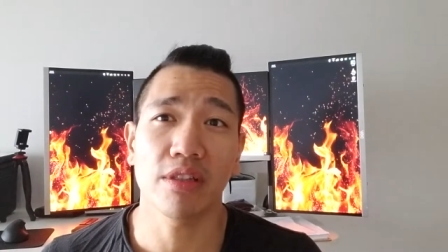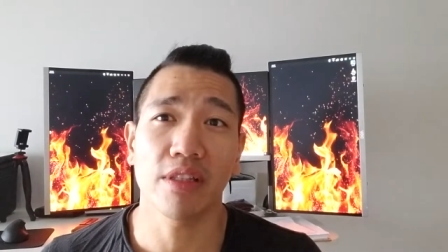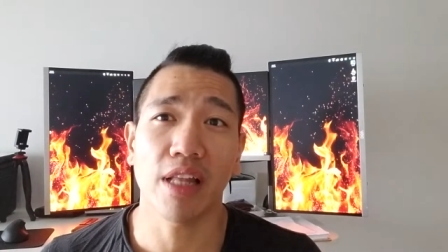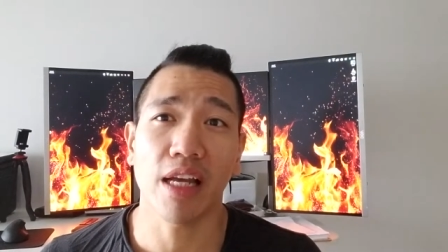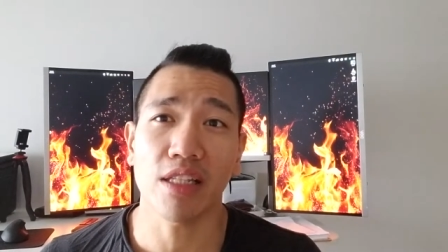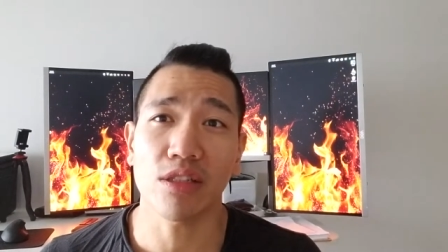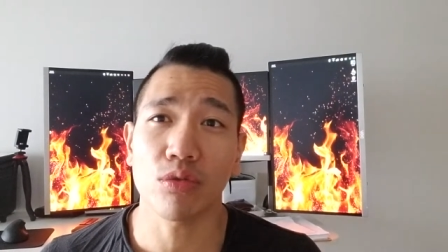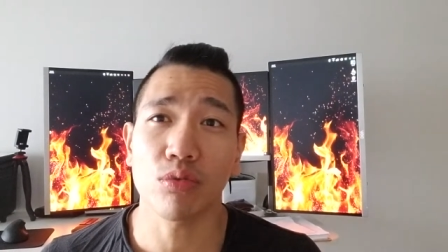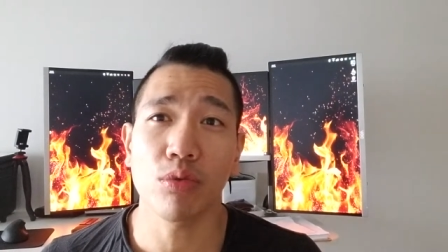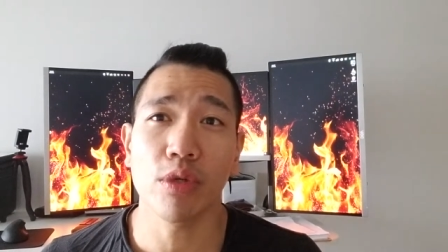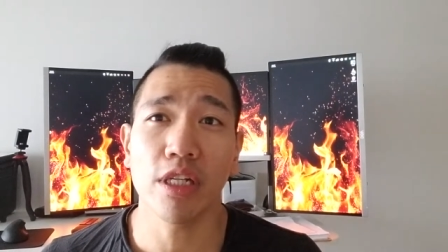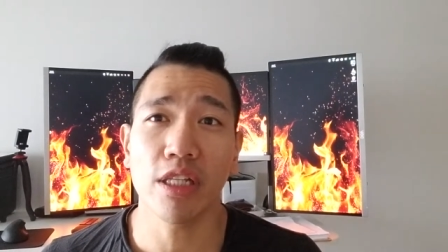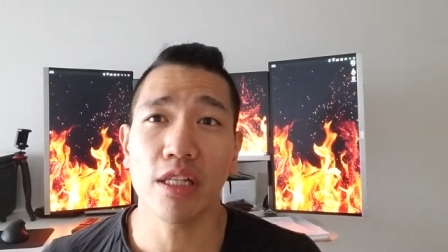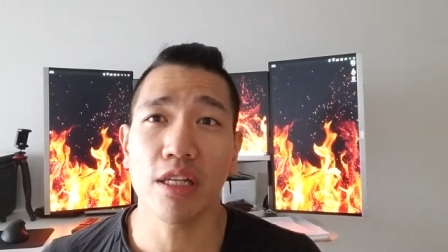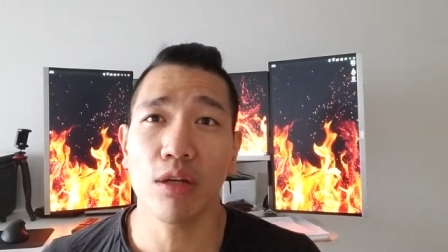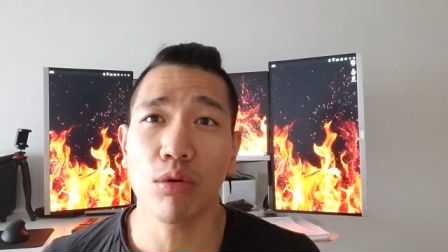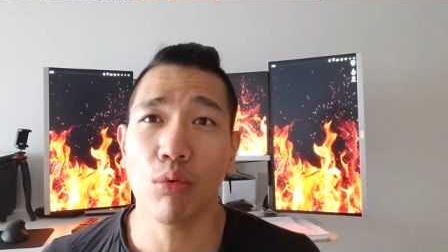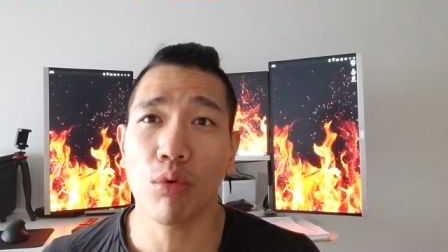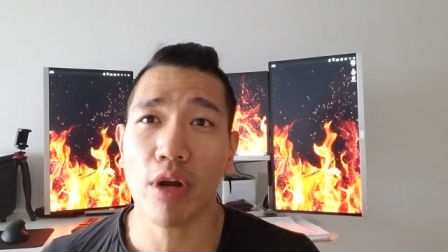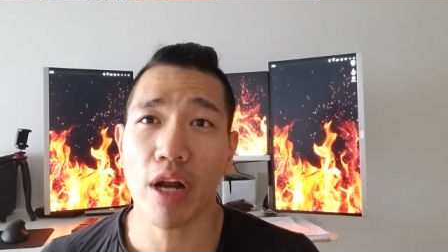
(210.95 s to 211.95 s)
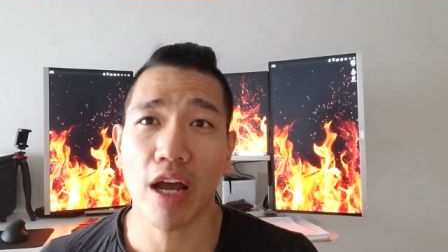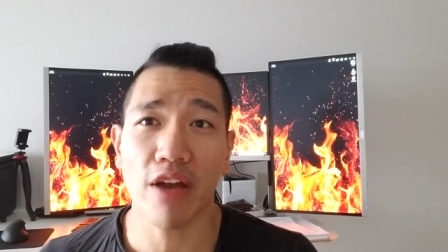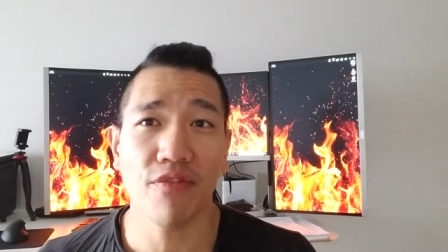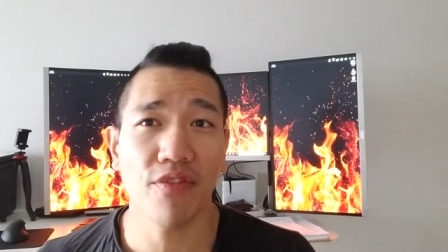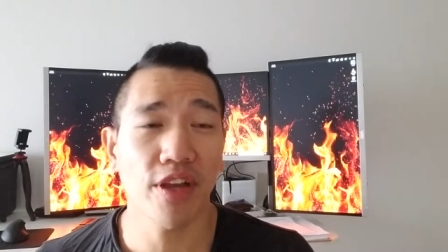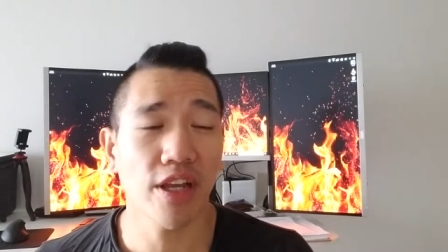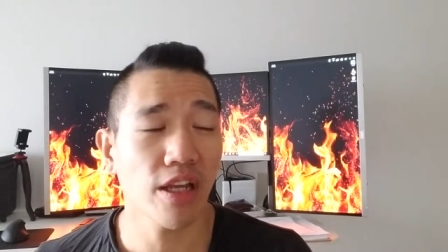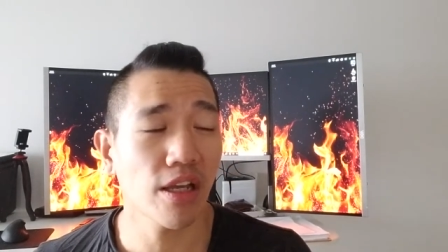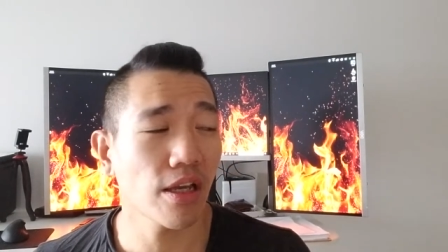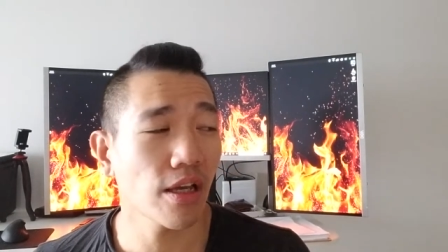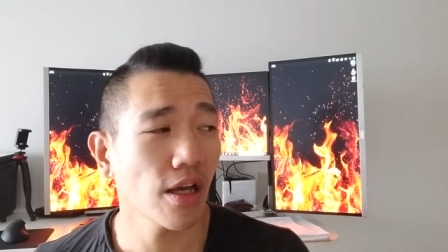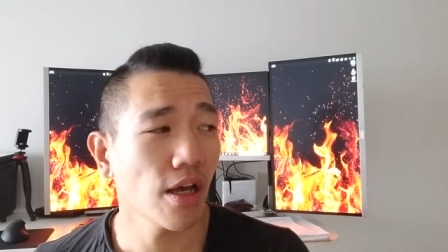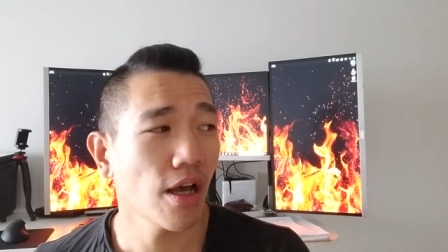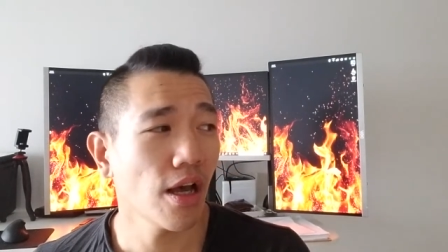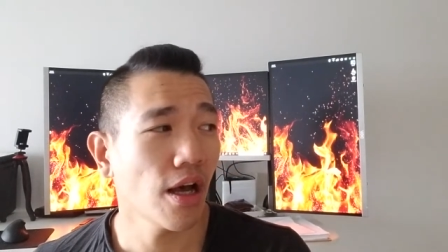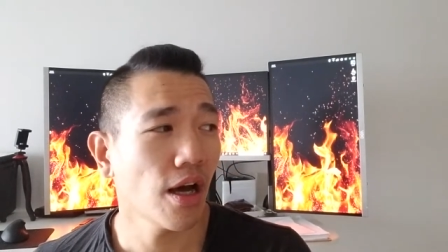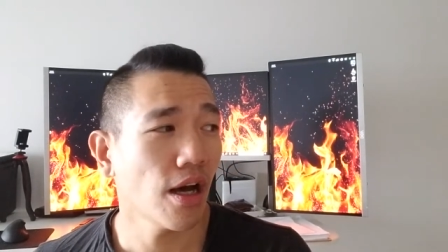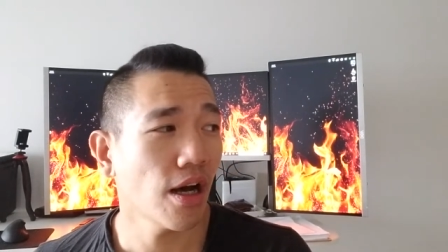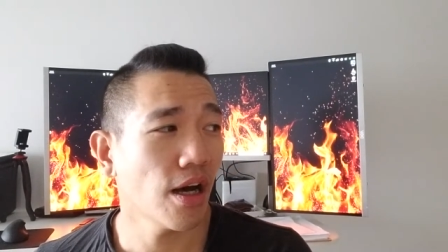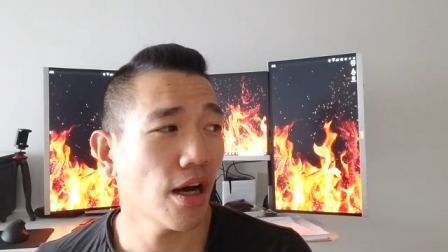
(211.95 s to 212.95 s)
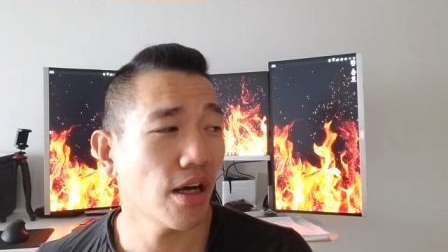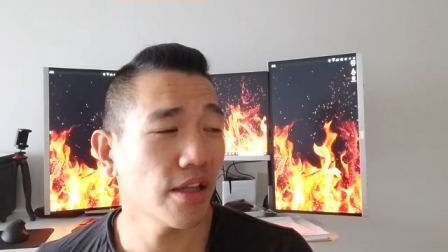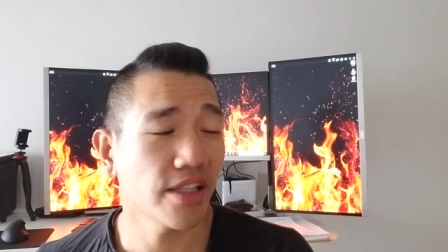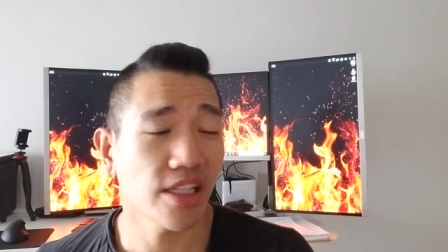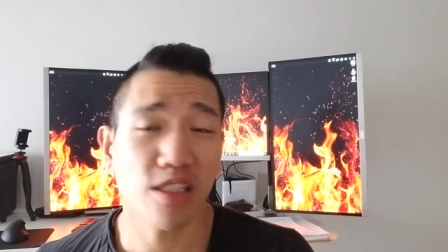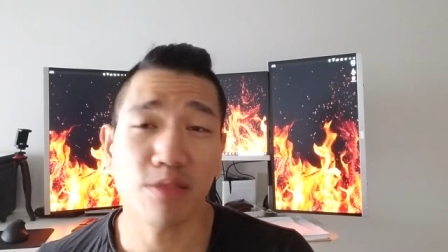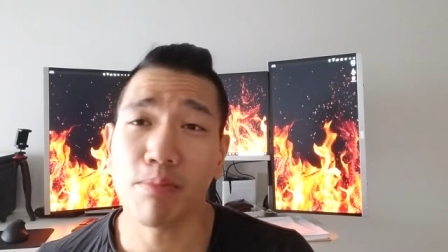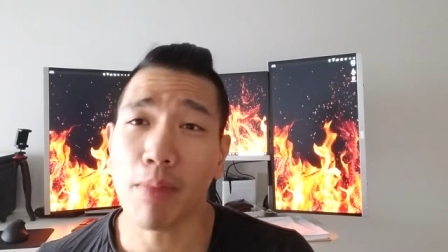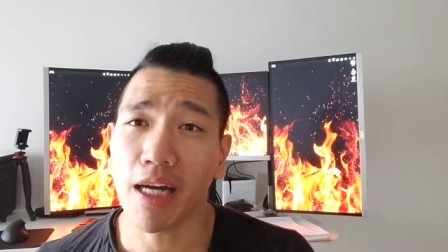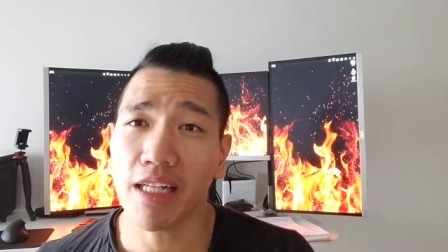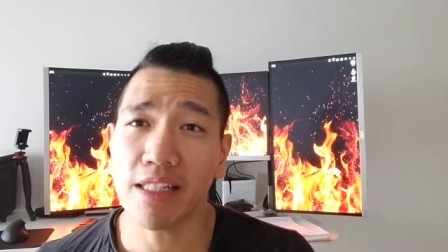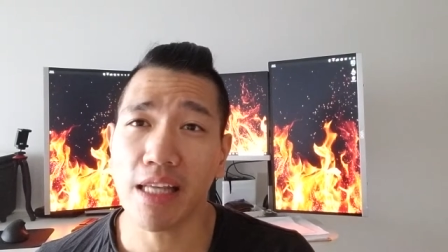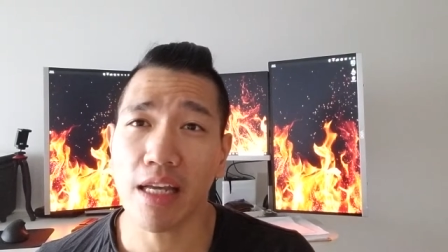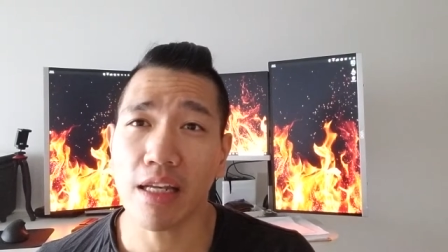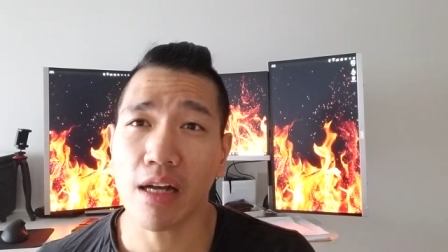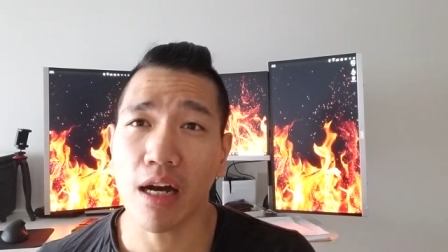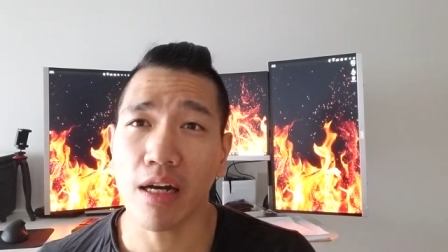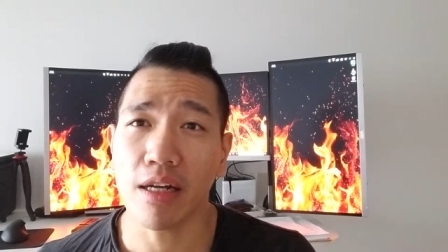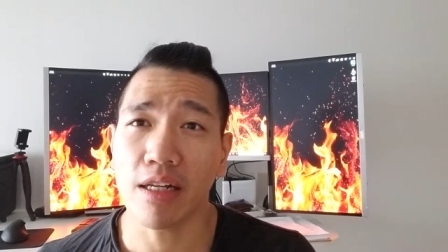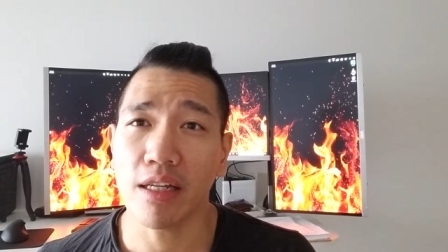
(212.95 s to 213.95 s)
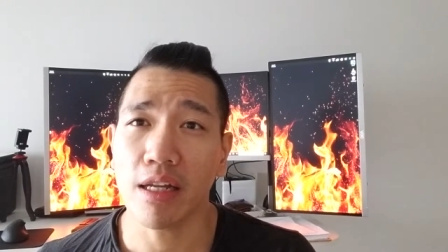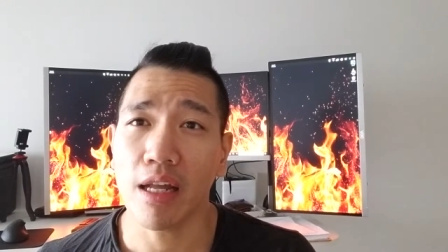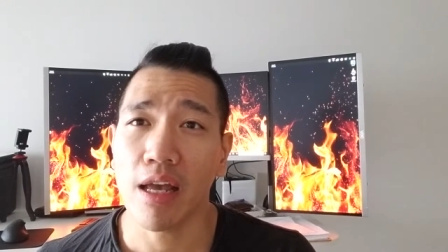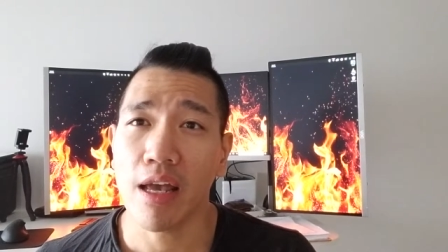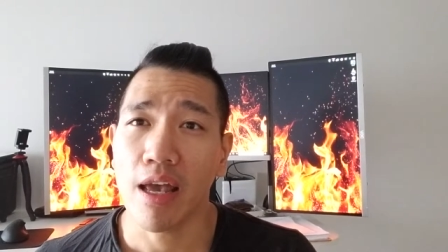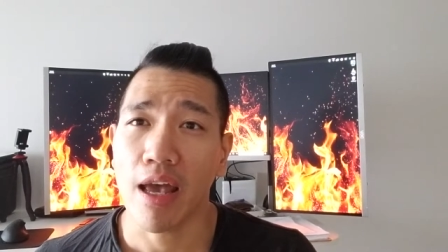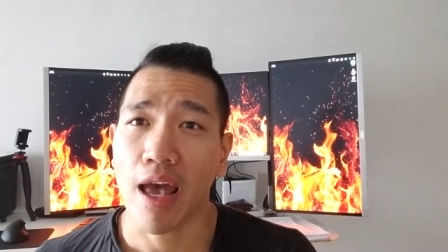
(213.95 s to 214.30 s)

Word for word: that's really what I think, uh, that's my take on it.